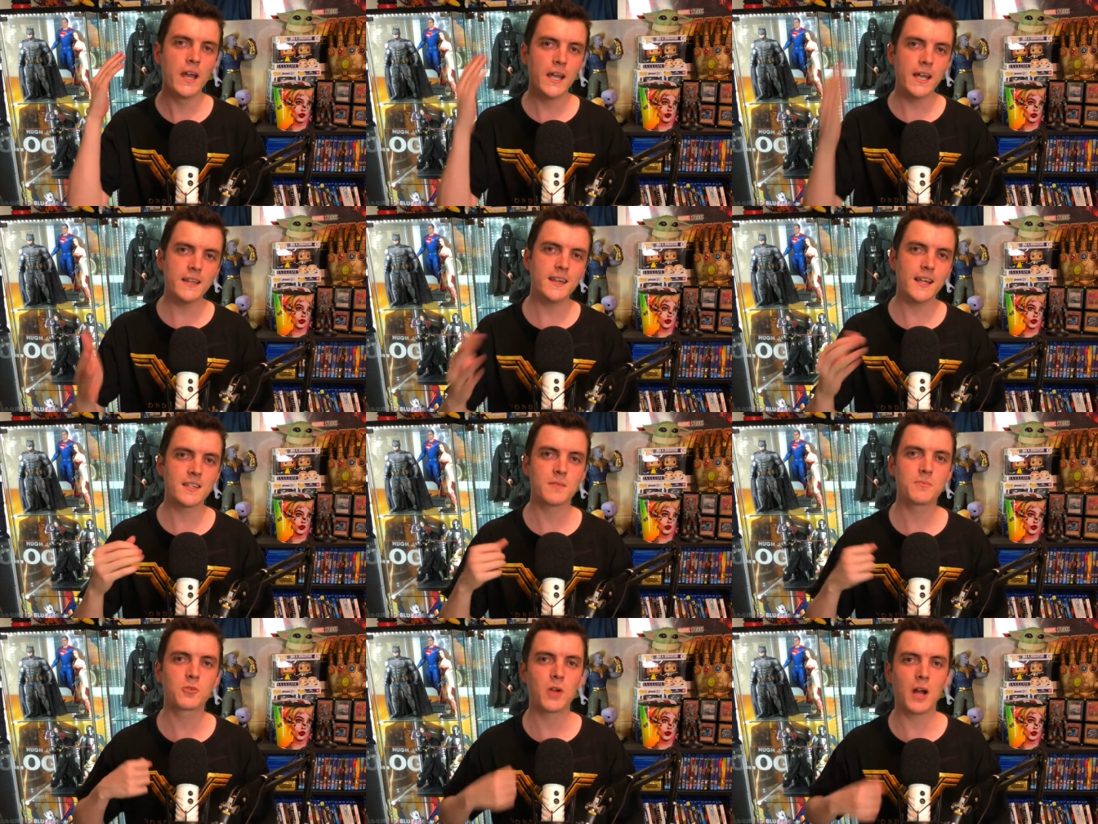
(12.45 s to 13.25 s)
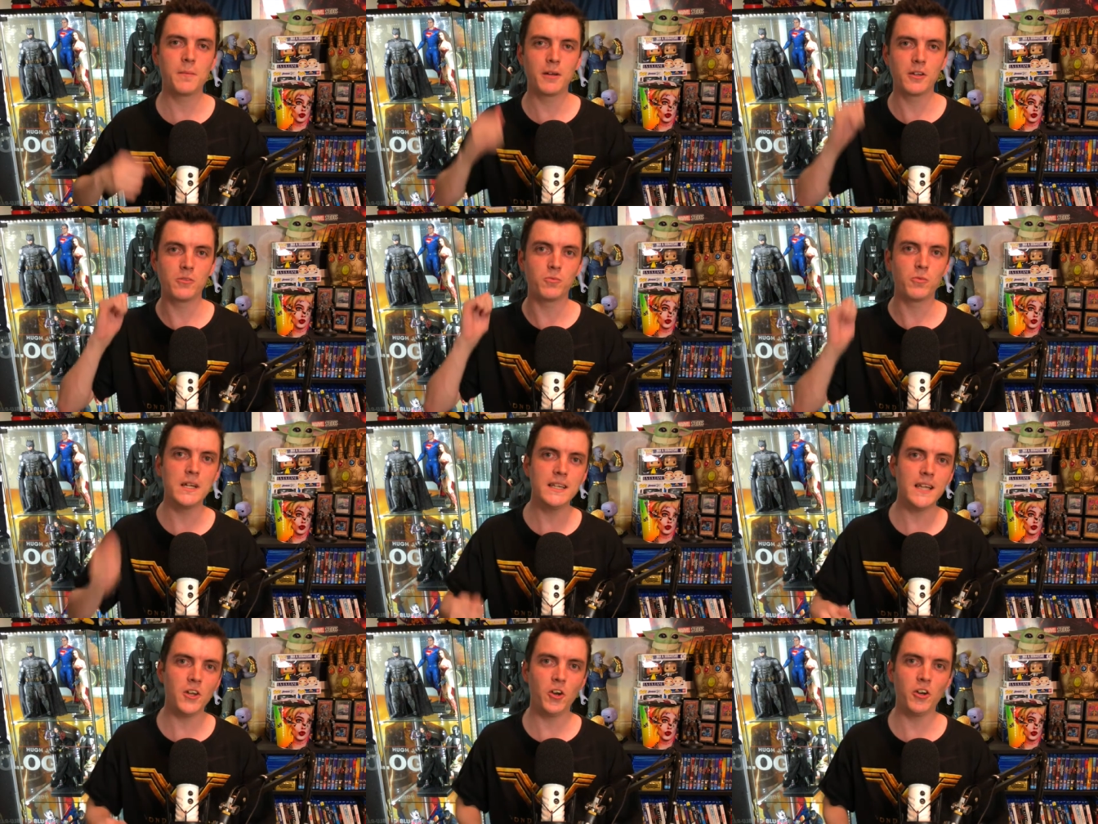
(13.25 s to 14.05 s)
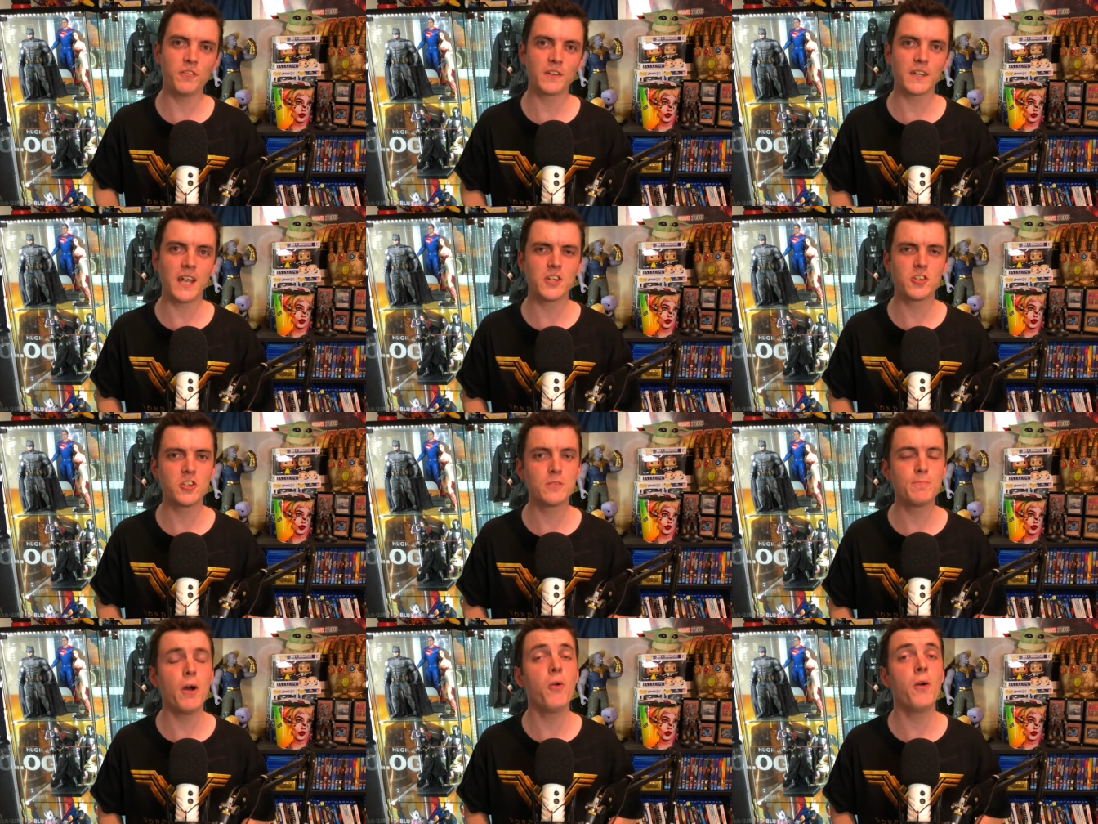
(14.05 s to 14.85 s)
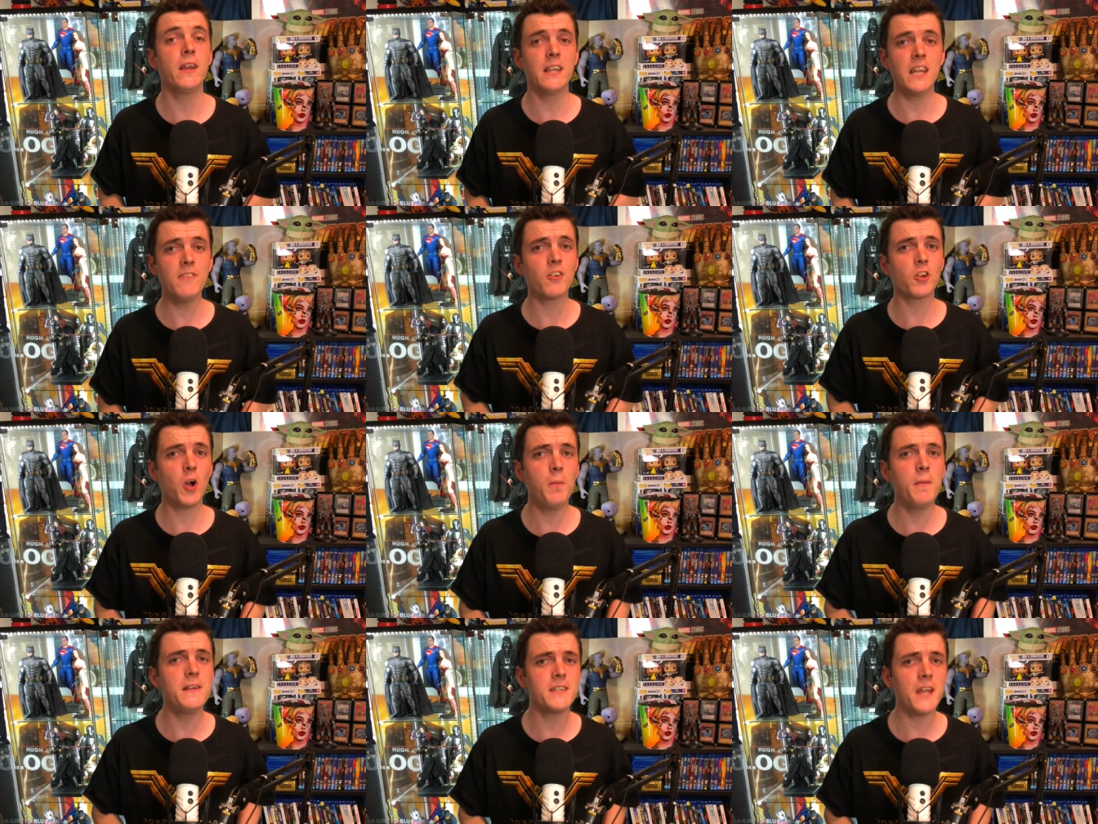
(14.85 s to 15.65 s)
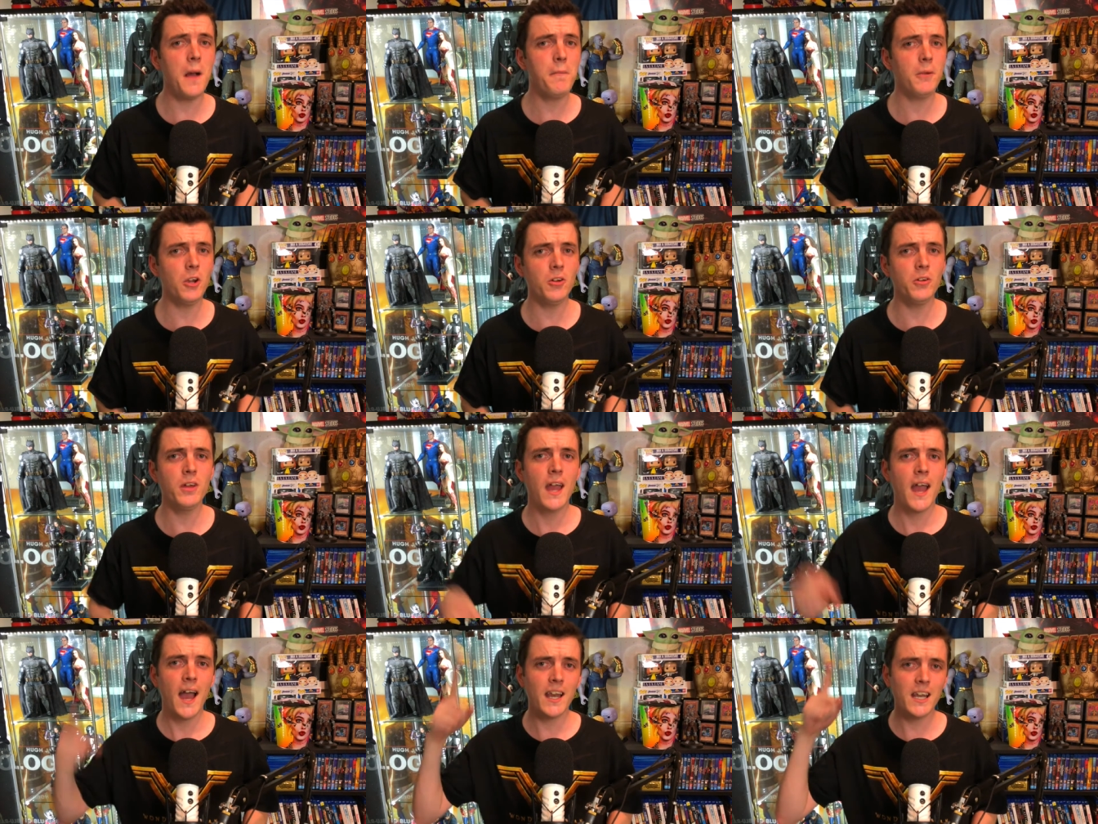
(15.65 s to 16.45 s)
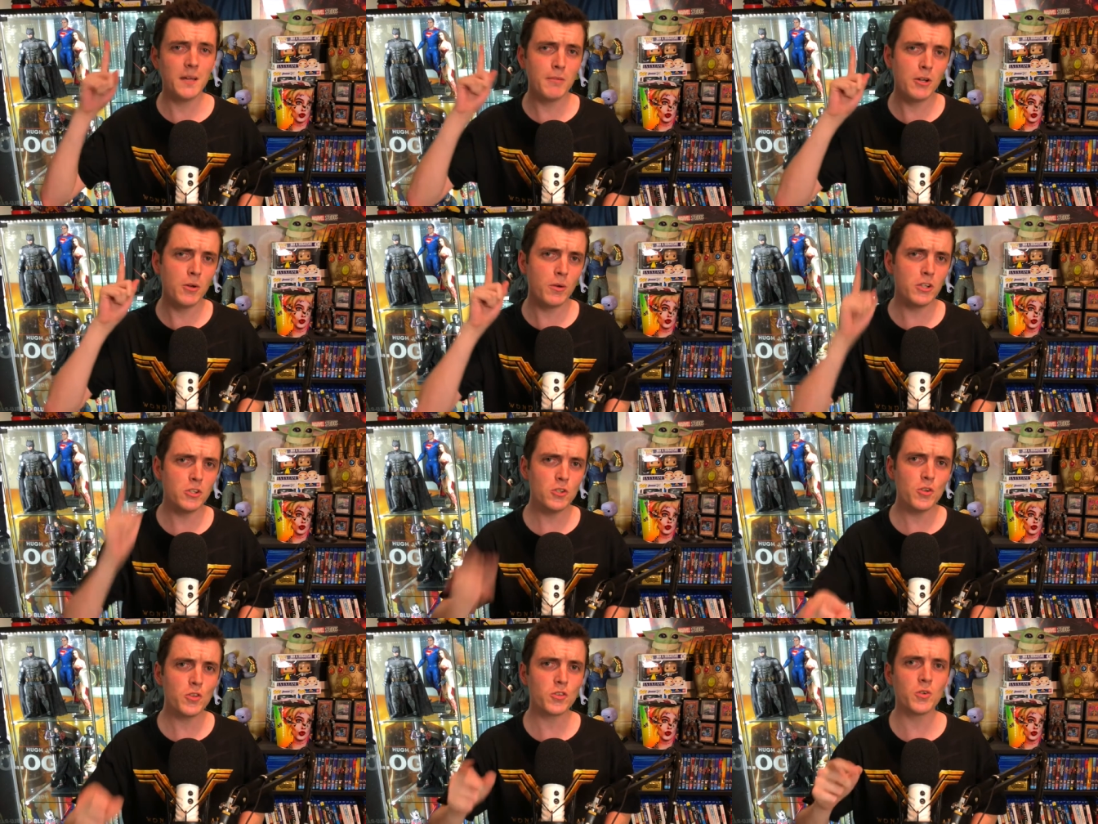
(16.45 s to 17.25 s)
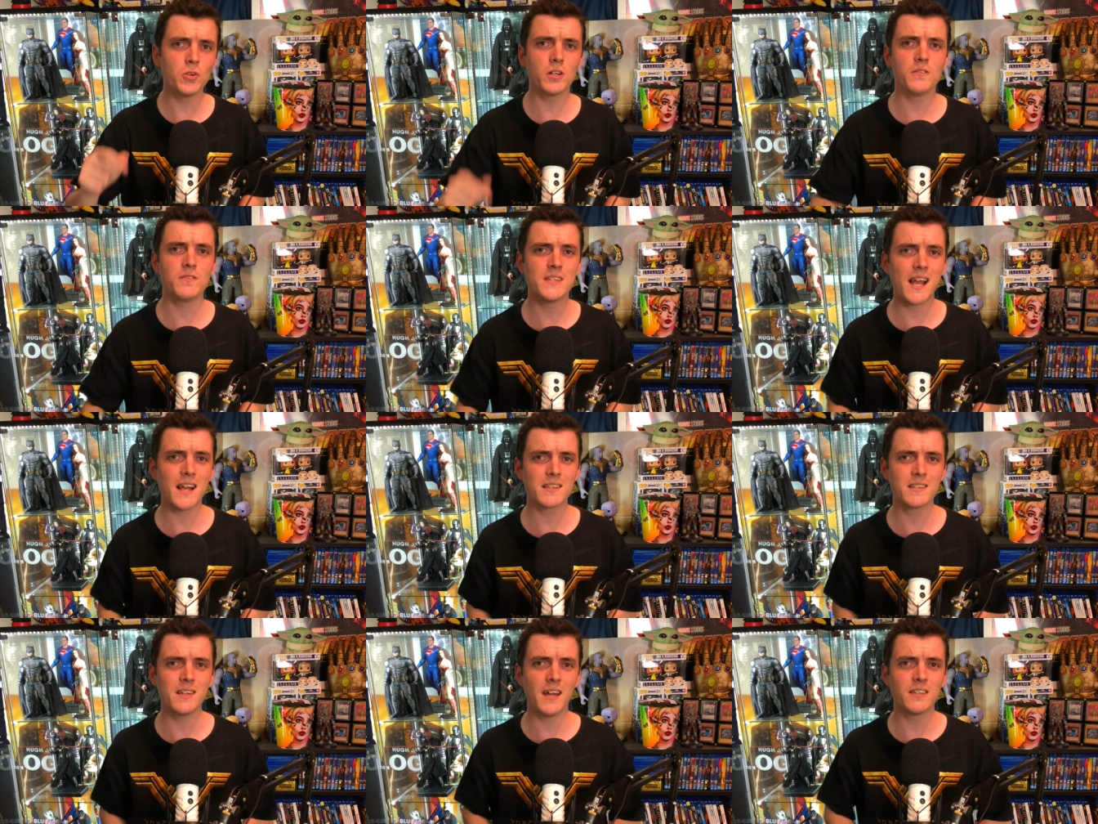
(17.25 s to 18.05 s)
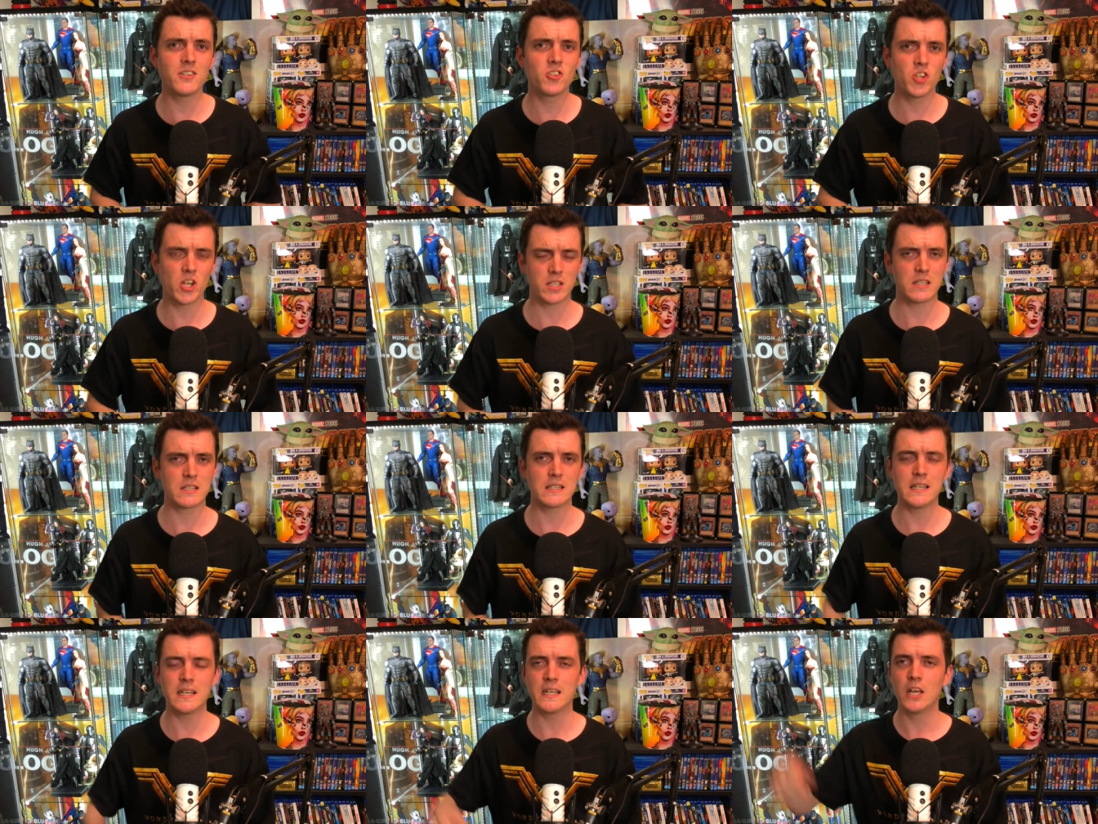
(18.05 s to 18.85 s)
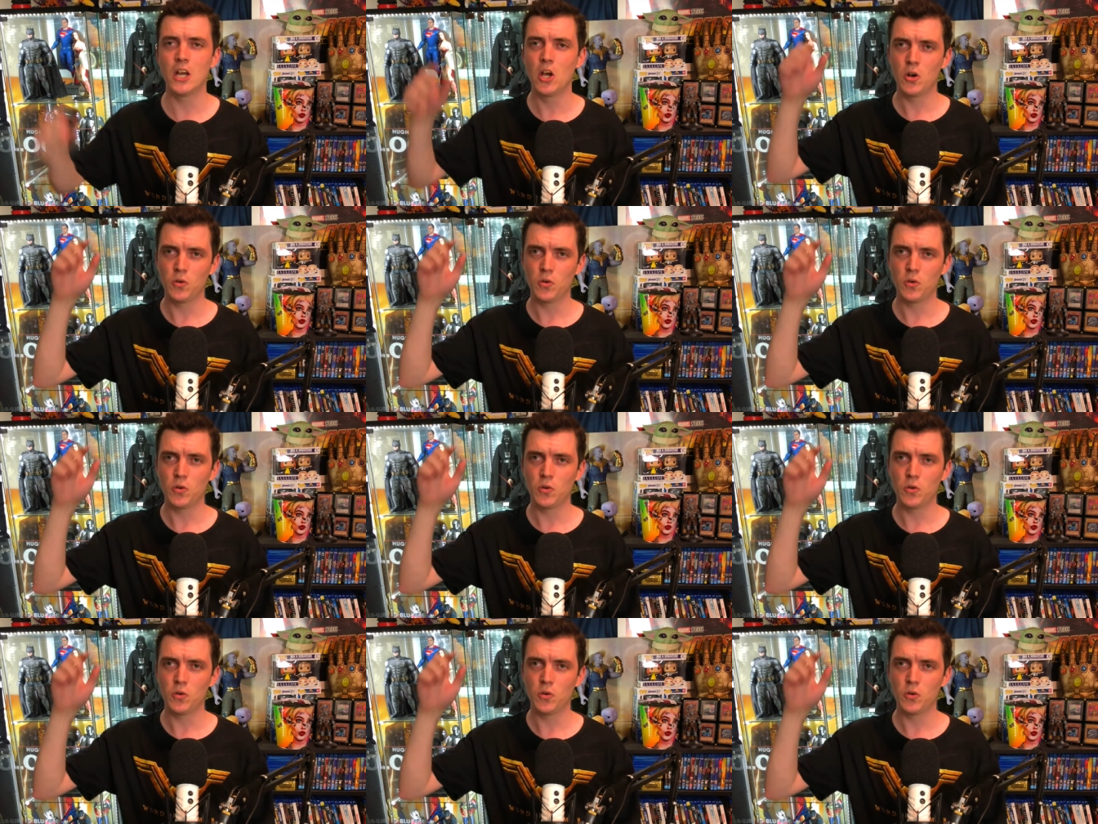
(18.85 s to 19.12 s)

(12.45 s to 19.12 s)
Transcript: hit that subscribe button, ring that notifications bell, and leave a comment down below and let me know what you thought of Zack Snyder's Justice League